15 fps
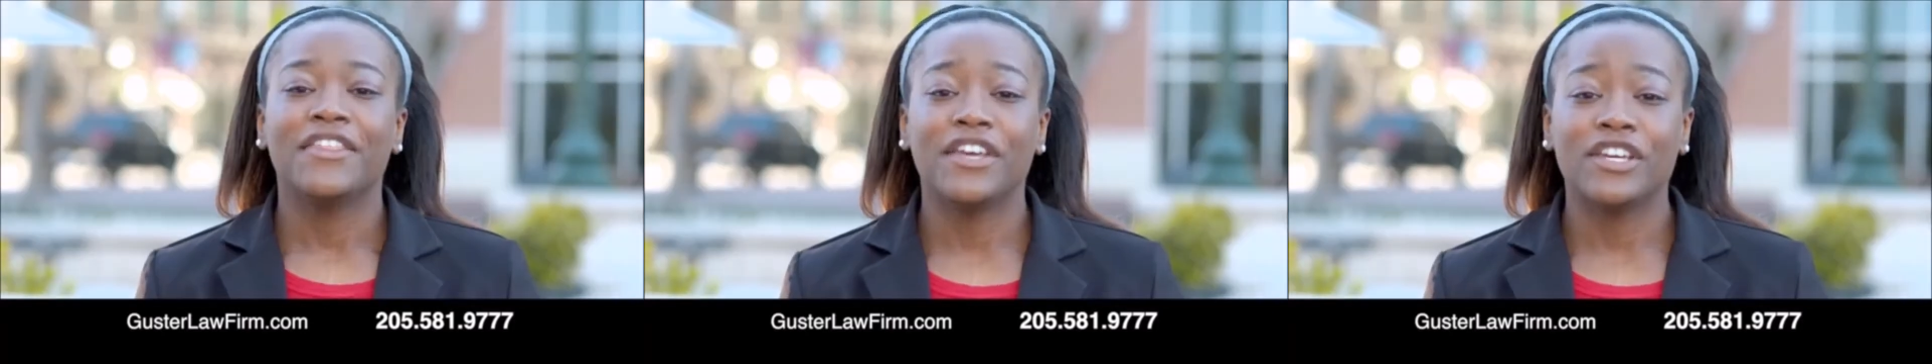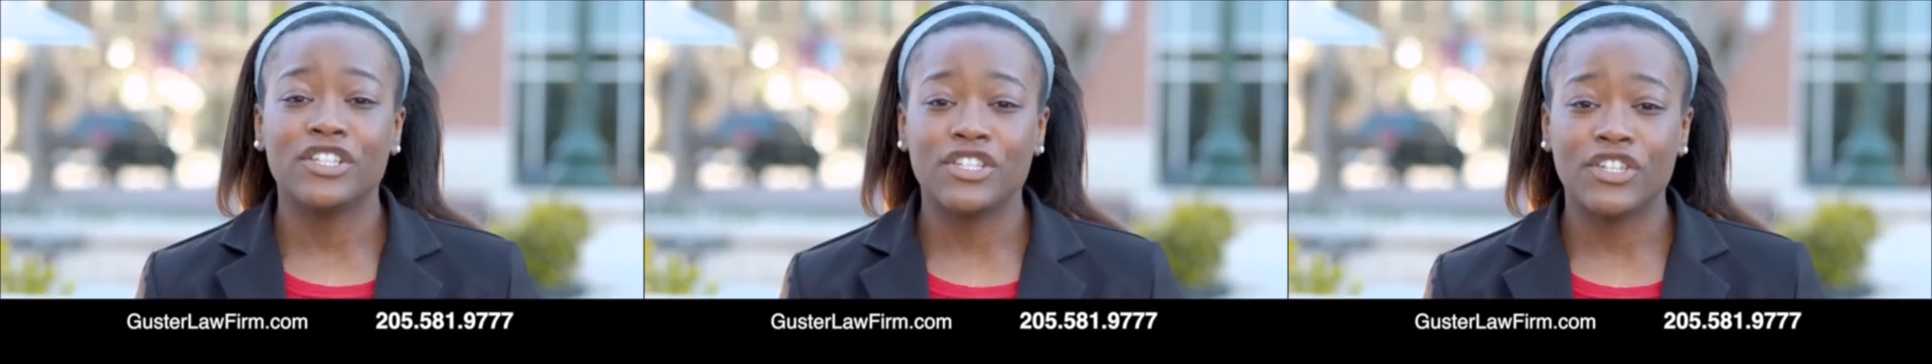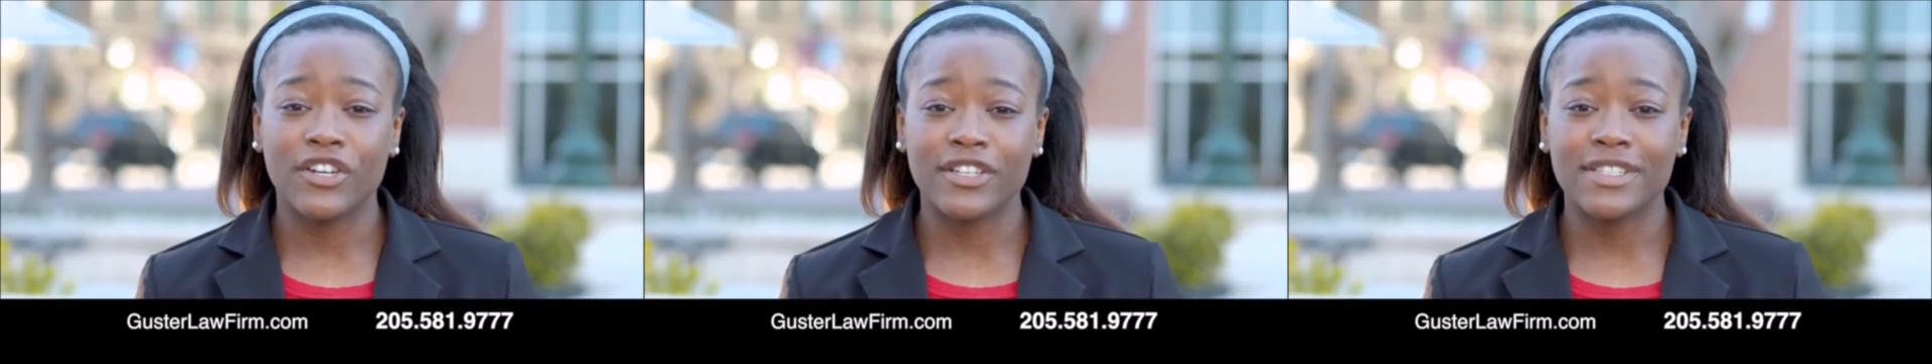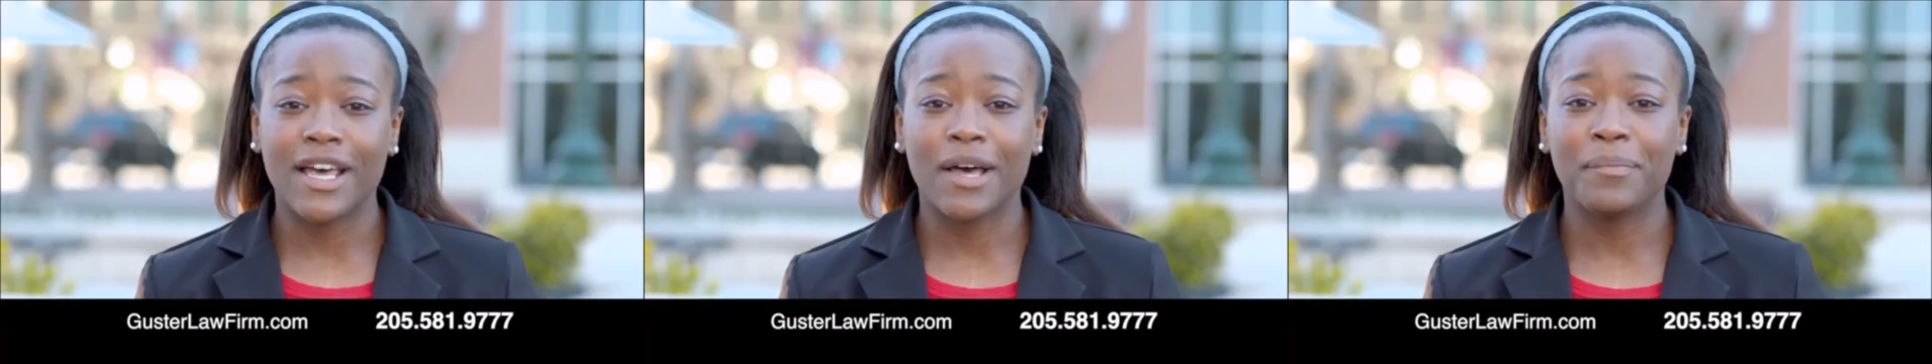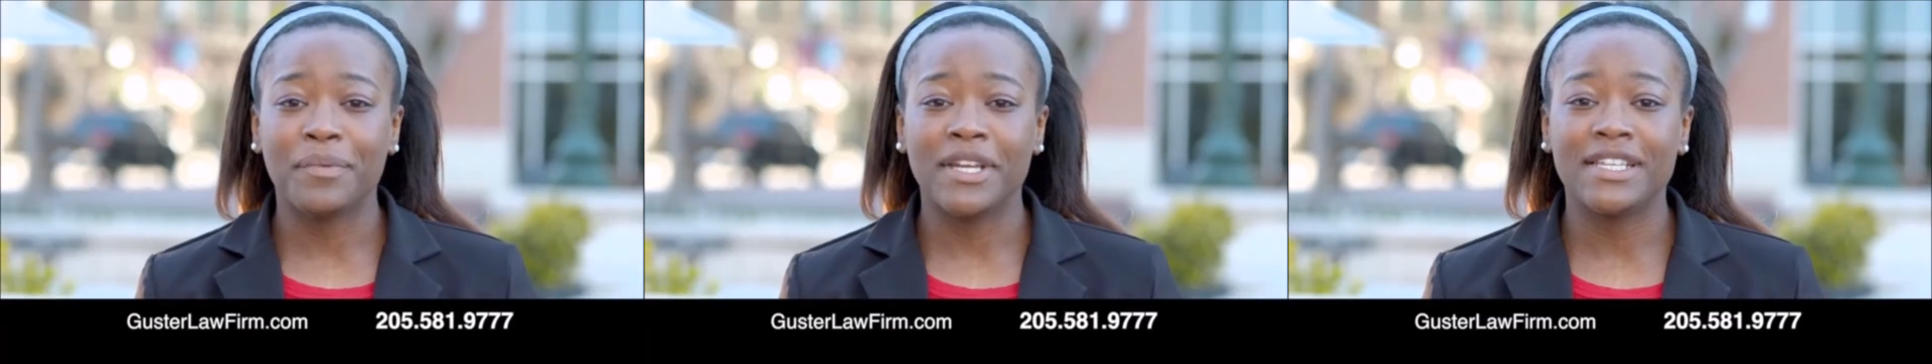The insurance
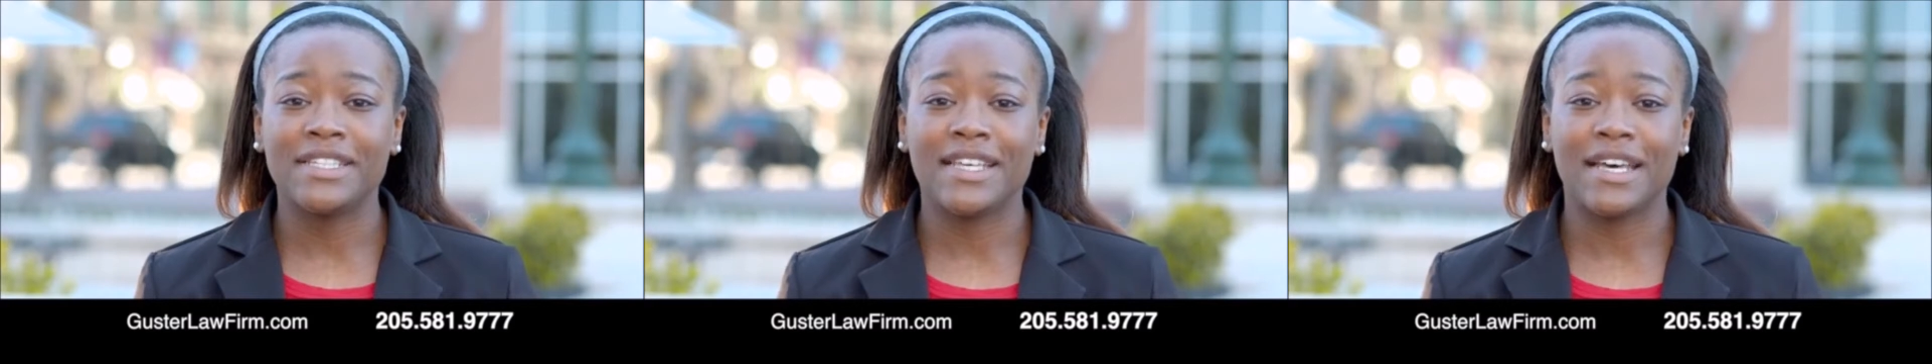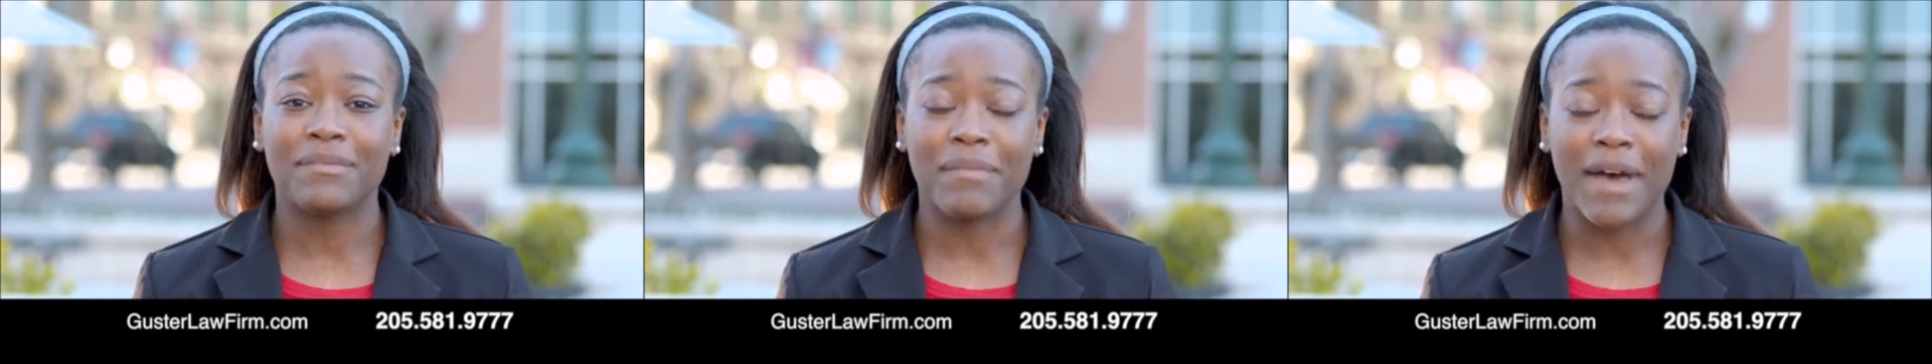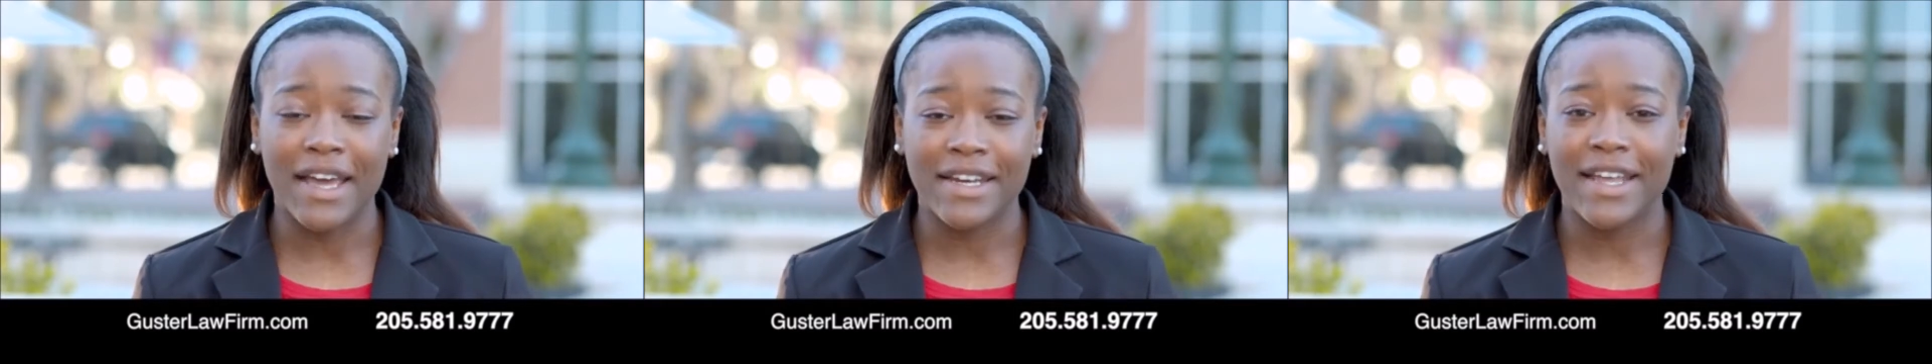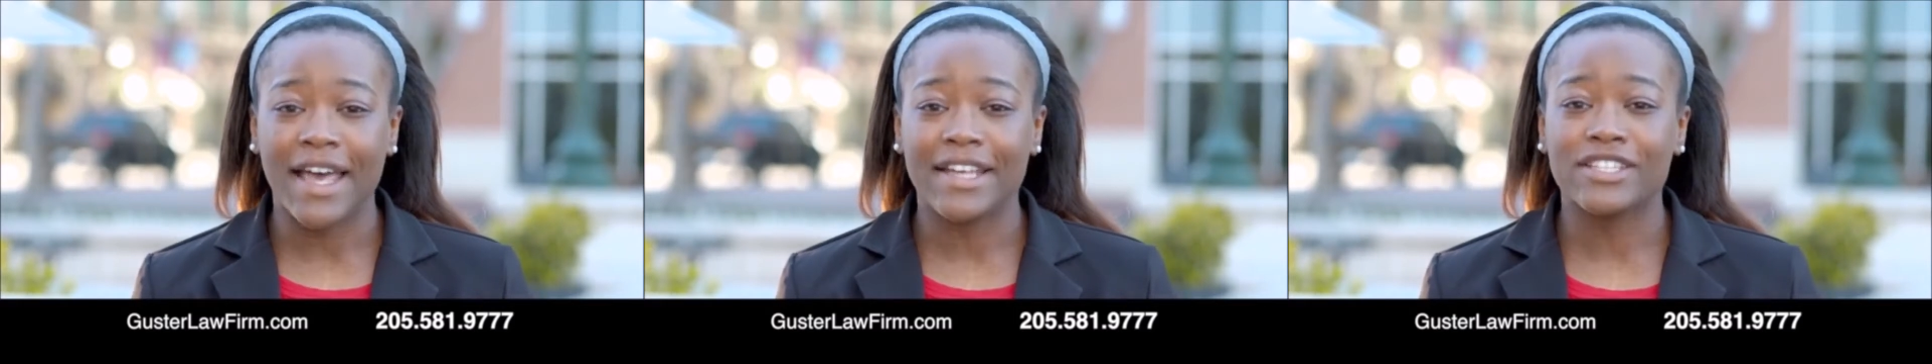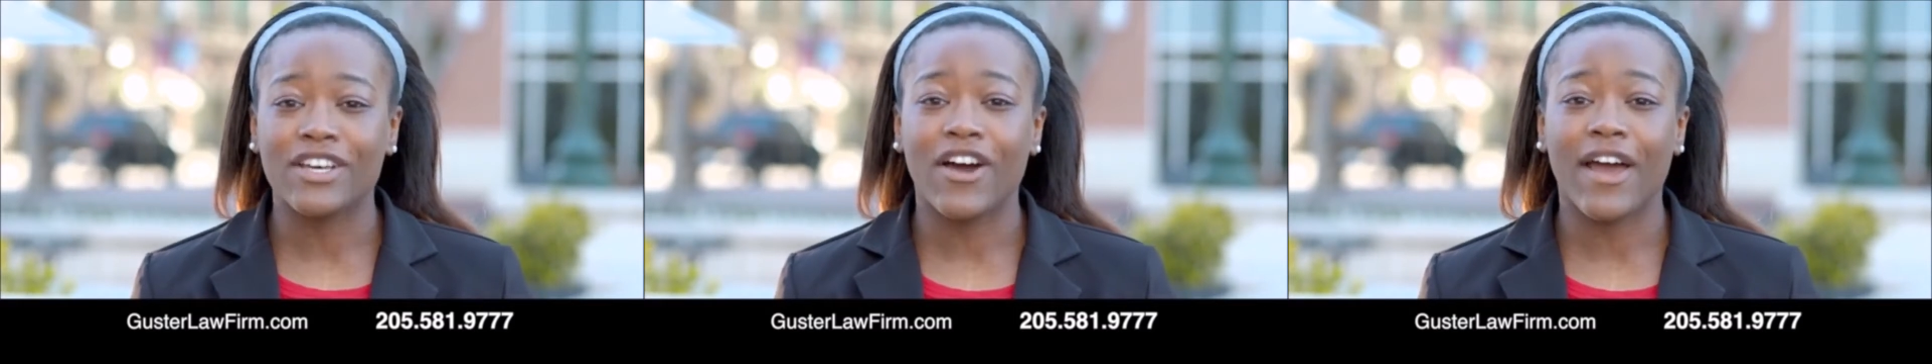company said my
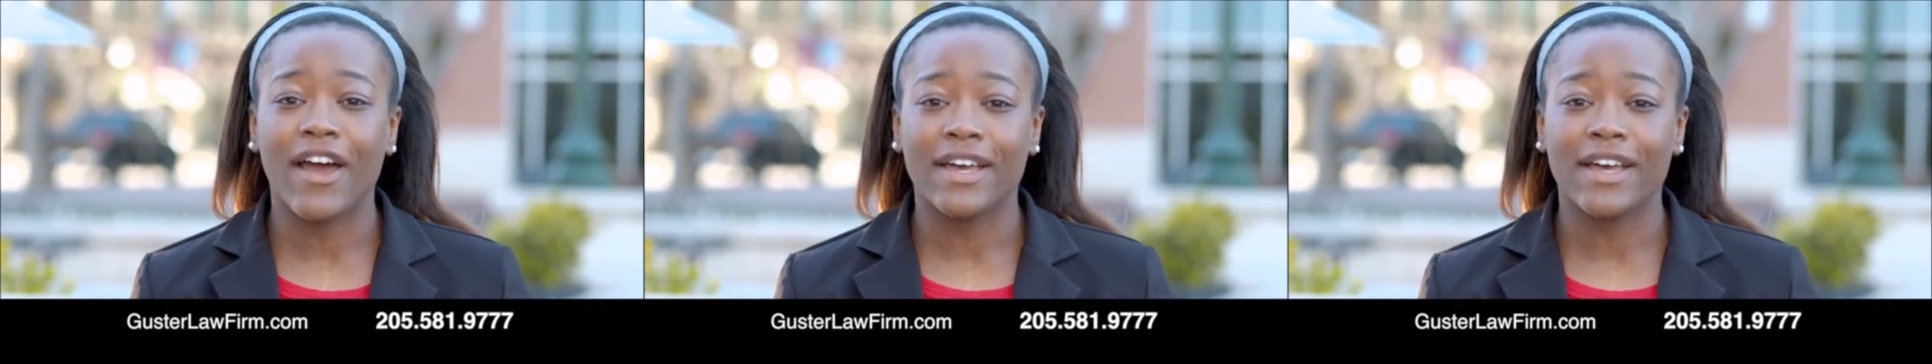dad's car